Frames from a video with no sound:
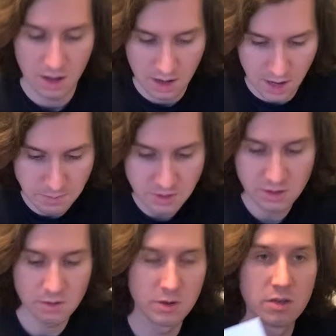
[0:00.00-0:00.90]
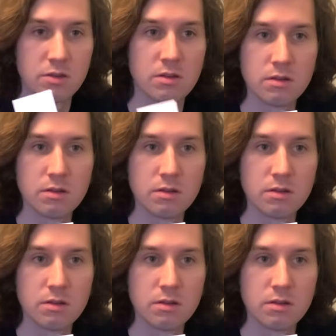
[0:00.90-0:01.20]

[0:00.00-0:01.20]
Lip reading: I'm just going to...